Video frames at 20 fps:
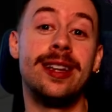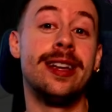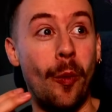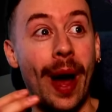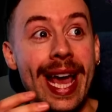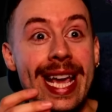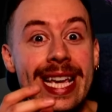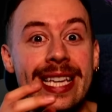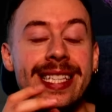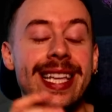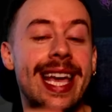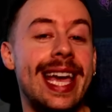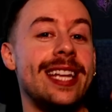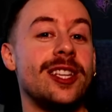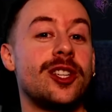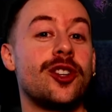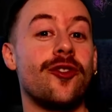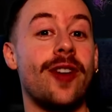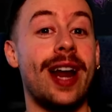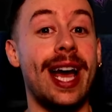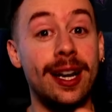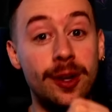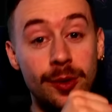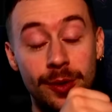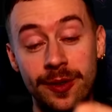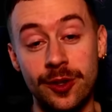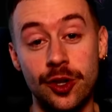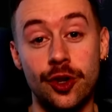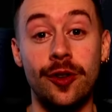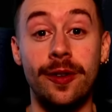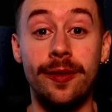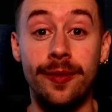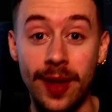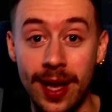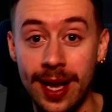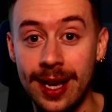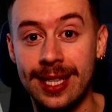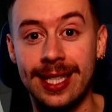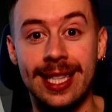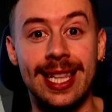ways to interact and
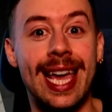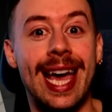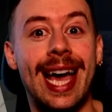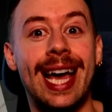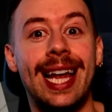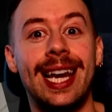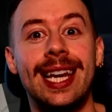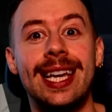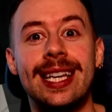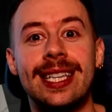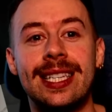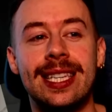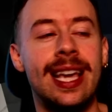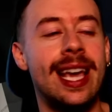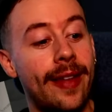traverse the atlas,